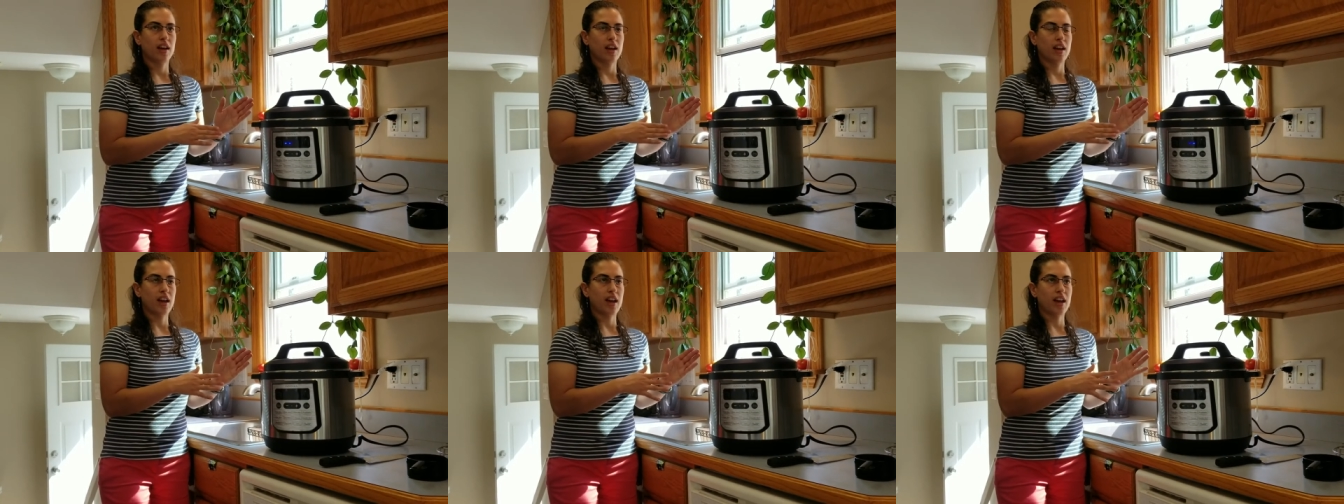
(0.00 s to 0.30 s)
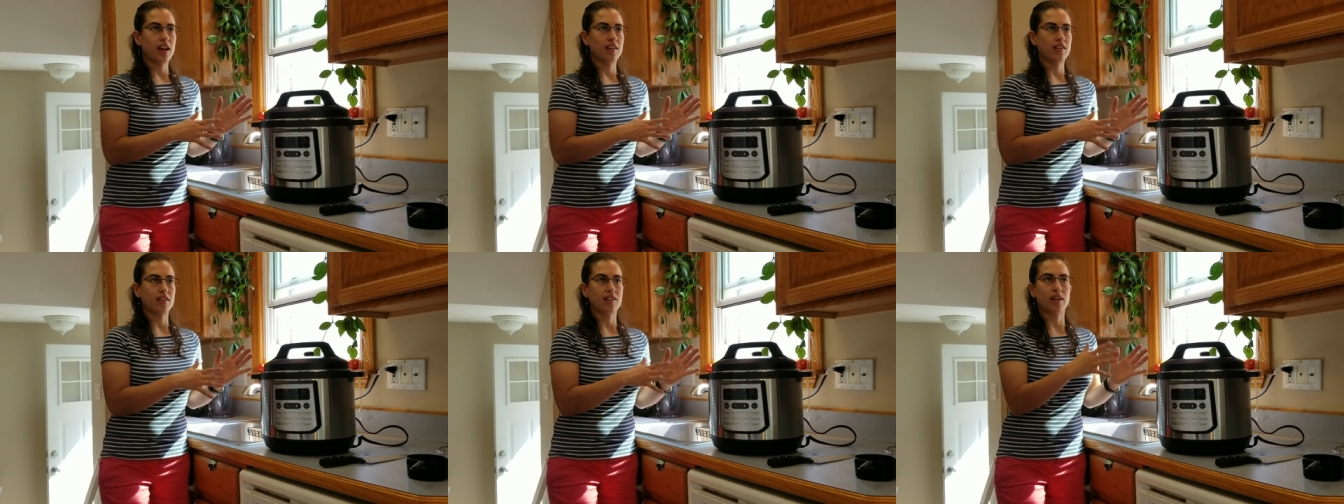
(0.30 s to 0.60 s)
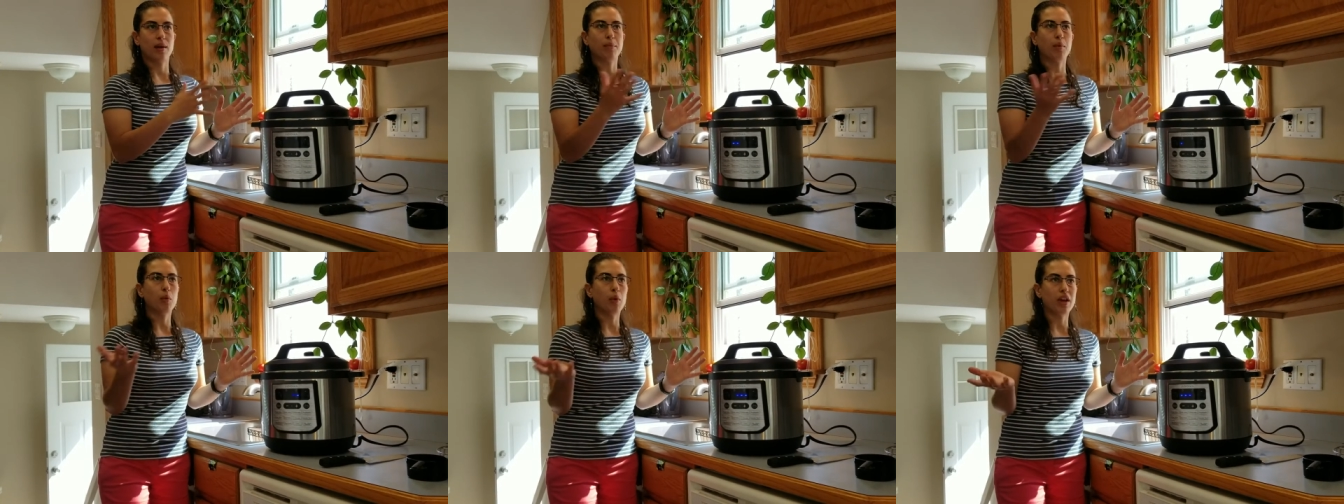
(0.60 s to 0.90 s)
and
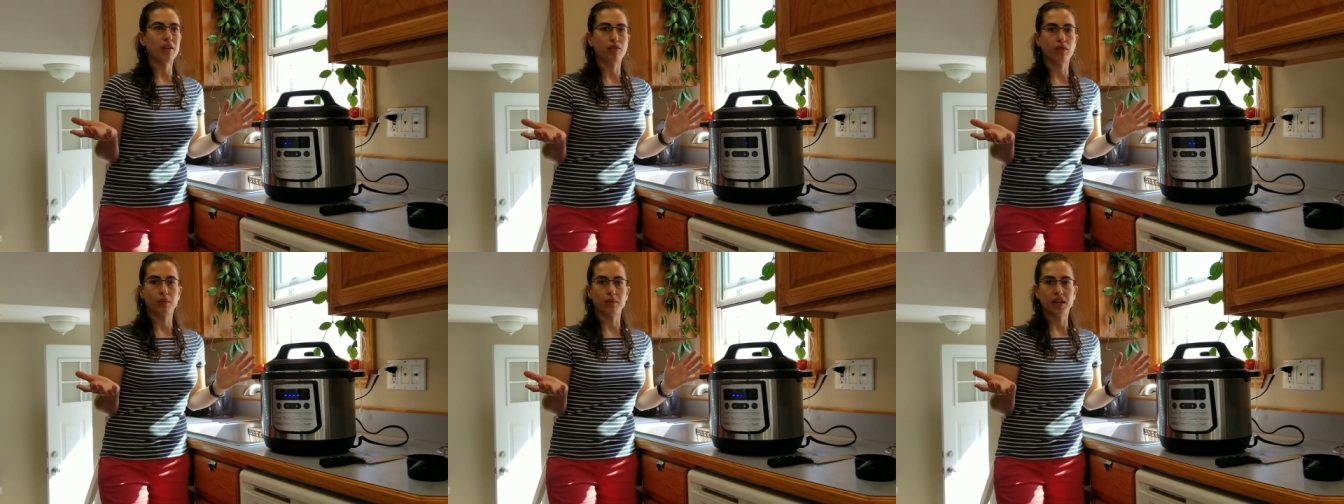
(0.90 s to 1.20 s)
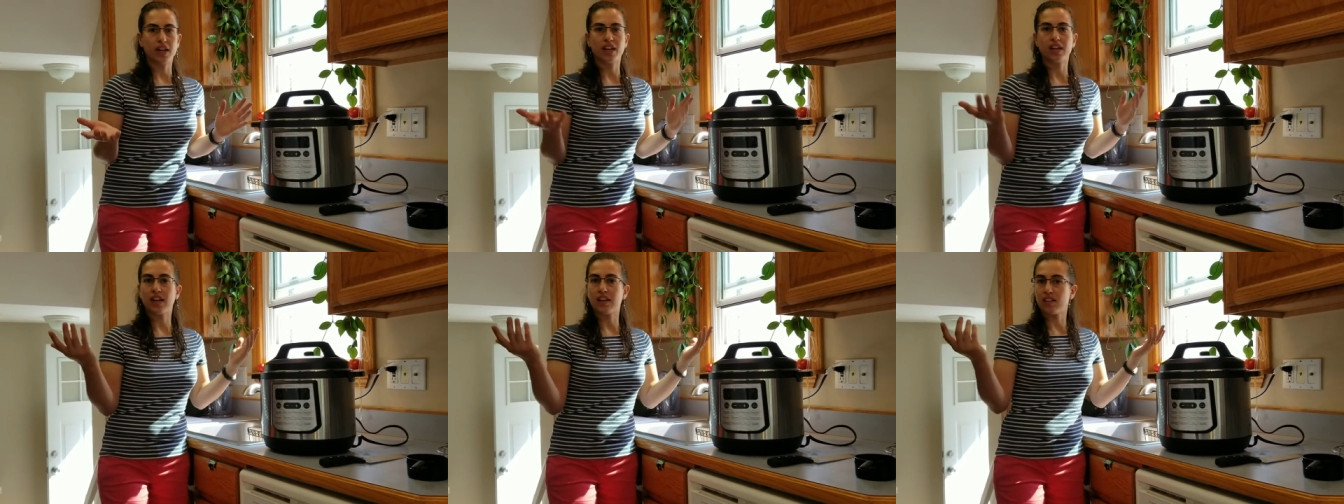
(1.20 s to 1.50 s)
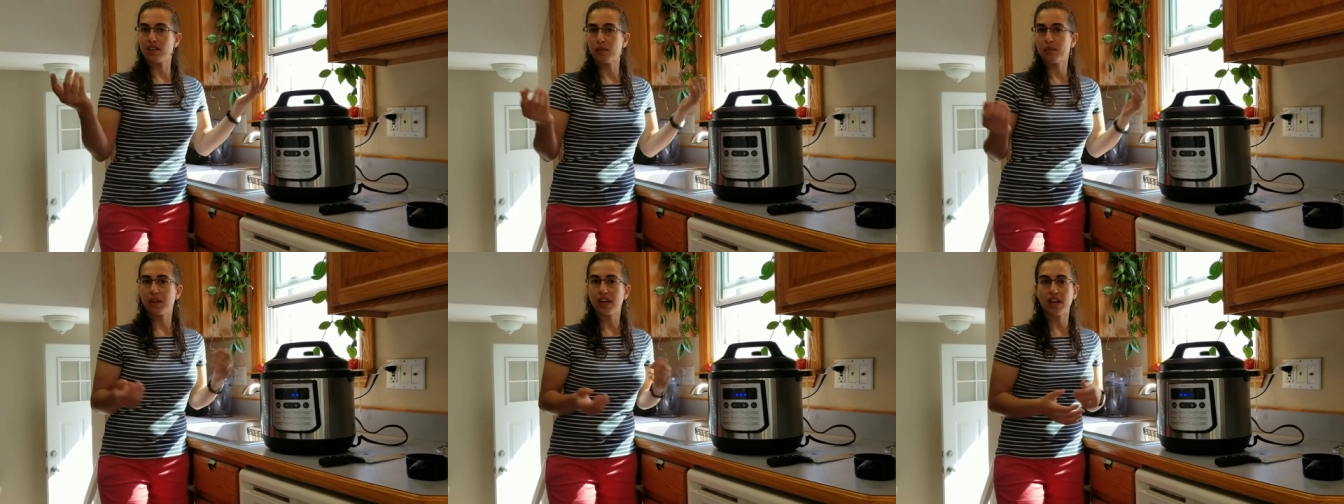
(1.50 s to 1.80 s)
step away from it, get
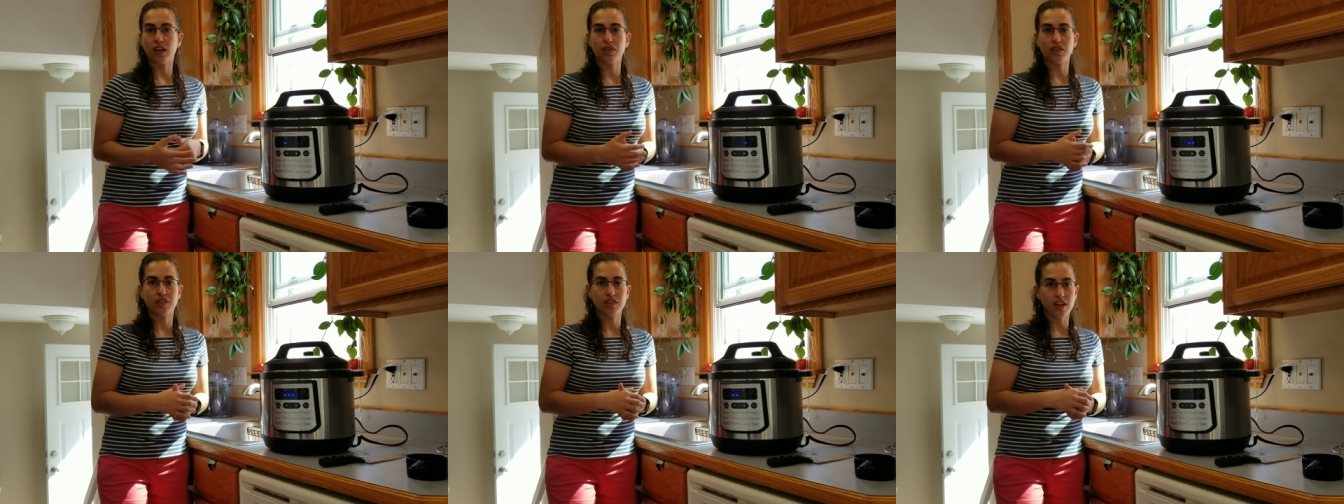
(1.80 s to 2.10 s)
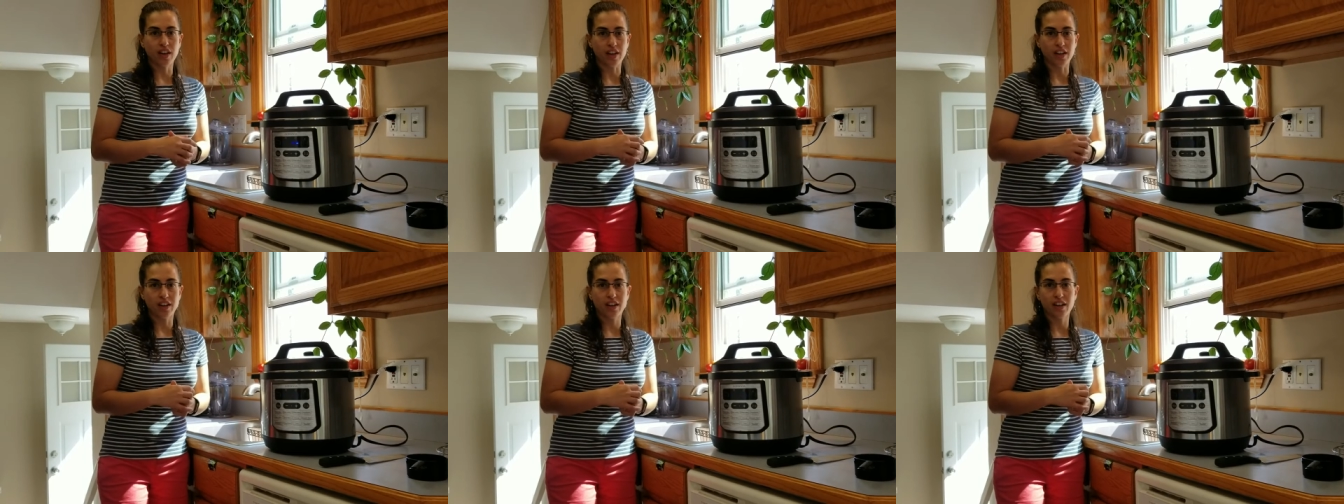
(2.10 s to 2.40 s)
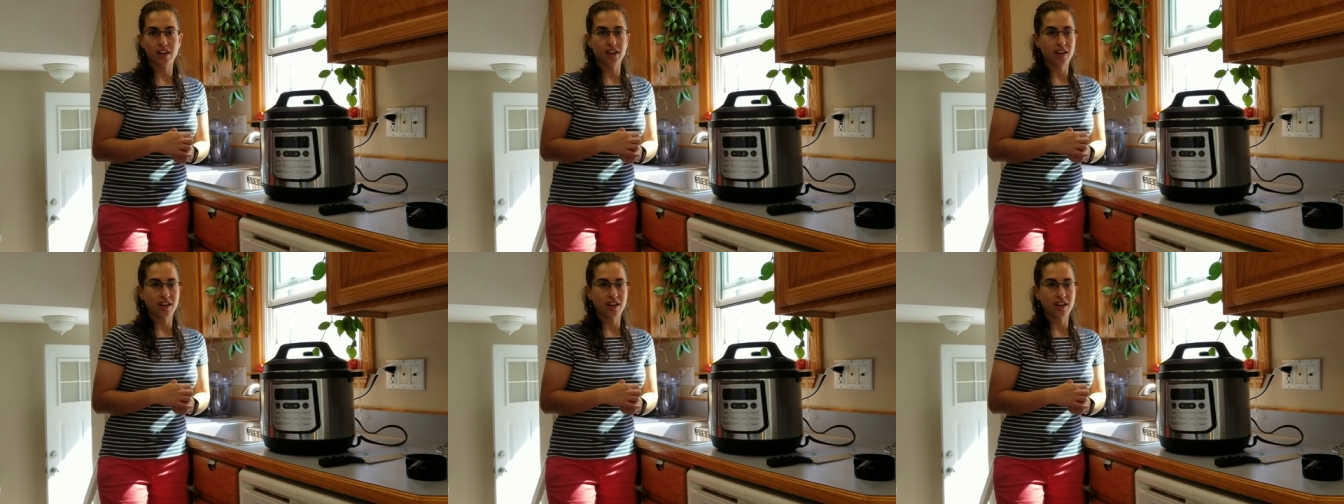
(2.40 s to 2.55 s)
something else done.